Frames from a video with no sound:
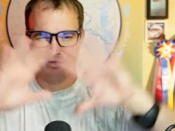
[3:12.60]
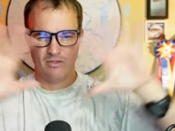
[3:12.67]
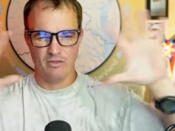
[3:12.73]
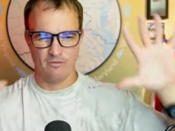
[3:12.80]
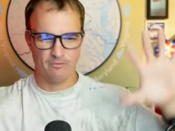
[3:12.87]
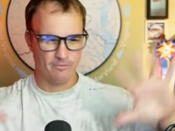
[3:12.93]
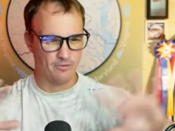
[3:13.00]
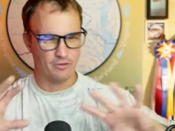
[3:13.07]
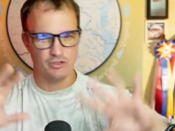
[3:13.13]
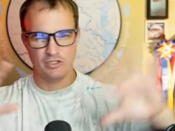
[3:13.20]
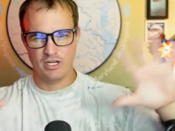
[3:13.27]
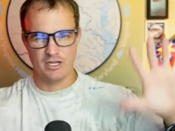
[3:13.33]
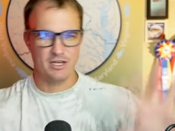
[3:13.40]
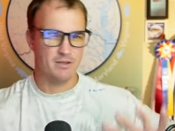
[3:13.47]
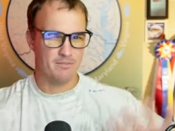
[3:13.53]
the
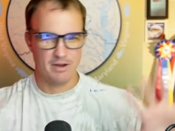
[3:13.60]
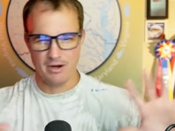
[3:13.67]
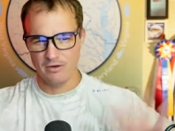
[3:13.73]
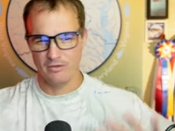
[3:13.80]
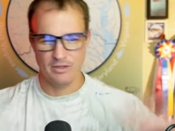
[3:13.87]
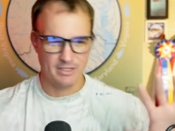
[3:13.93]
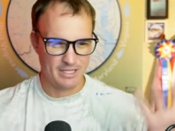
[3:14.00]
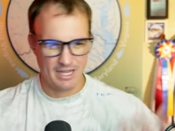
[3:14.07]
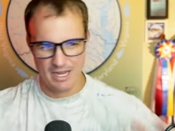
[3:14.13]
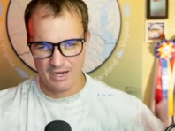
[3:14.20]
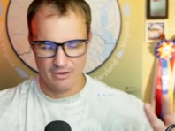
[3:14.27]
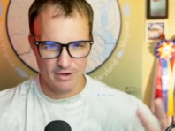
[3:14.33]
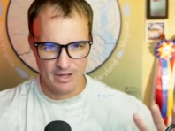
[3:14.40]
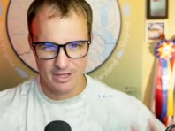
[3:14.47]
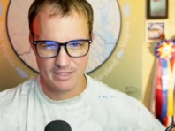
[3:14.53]
Virginia, Maryland
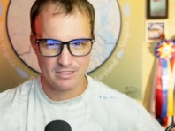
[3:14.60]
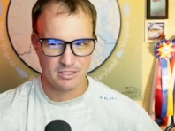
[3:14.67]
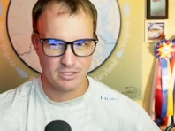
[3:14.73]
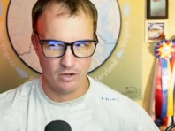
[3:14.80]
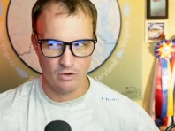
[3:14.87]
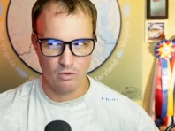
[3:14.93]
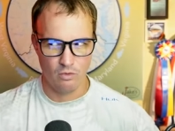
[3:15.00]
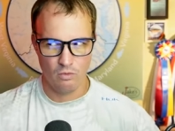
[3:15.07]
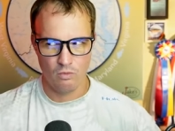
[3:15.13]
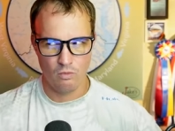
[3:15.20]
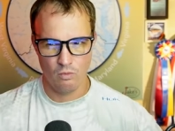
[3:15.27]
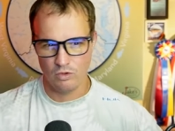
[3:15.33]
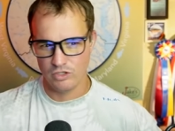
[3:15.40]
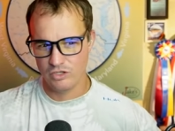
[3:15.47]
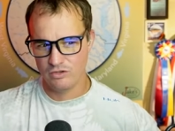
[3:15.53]
area. So
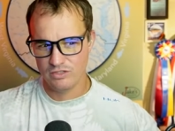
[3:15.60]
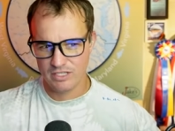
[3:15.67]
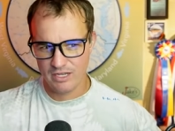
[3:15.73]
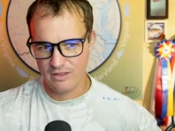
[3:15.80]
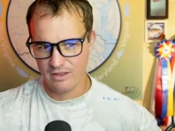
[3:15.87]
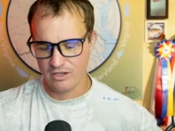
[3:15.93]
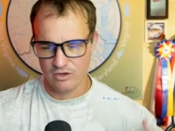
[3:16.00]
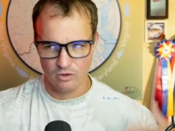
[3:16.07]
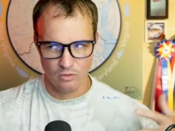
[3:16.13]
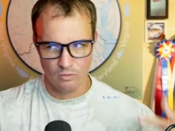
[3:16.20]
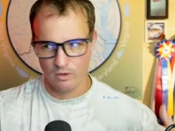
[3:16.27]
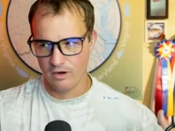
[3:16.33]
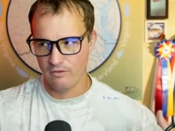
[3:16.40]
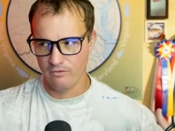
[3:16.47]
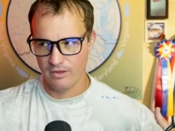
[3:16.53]
would you say like you're
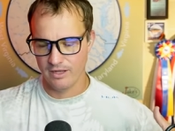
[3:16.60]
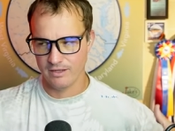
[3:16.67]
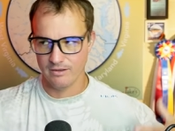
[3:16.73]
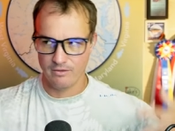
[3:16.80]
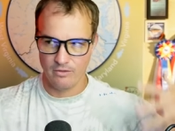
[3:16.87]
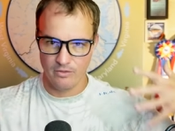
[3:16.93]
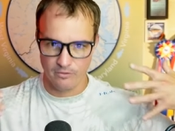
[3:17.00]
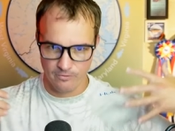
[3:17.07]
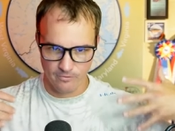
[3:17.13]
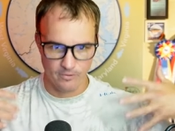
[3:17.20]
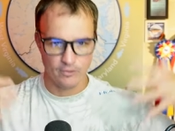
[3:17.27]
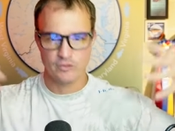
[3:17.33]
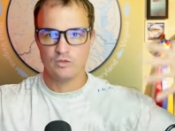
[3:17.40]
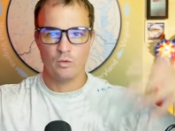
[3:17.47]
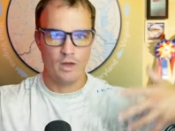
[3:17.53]
one of like the
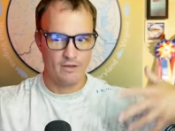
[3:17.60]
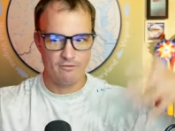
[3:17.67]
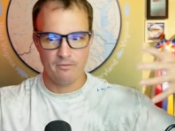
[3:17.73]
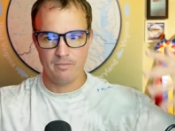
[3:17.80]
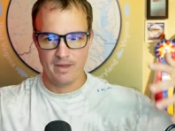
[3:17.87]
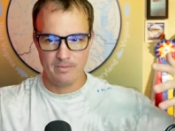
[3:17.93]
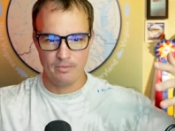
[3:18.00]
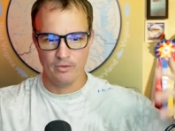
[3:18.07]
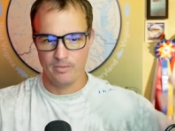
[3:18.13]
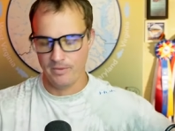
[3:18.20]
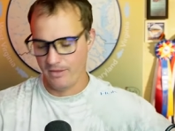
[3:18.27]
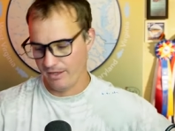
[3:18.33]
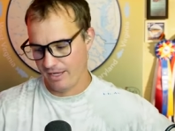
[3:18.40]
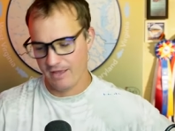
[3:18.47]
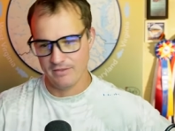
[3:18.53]
first wave of people to be
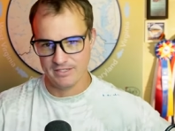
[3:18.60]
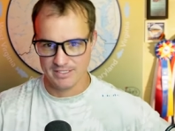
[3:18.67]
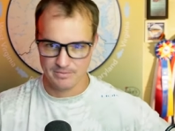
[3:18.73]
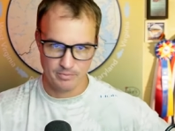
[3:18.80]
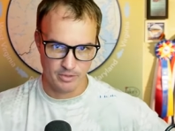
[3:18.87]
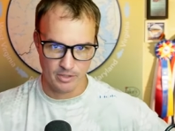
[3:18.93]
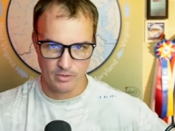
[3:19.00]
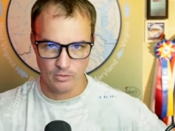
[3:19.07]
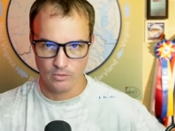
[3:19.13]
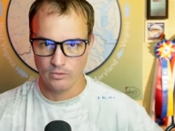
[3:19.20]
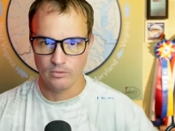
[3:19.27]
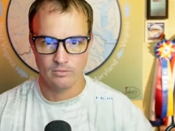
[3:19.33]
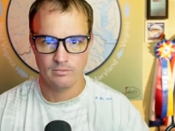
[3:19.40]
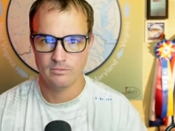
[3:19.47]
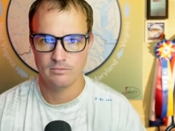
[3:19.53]
like, hey, this is pretty
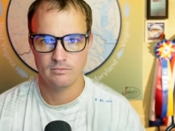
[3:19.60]
cool?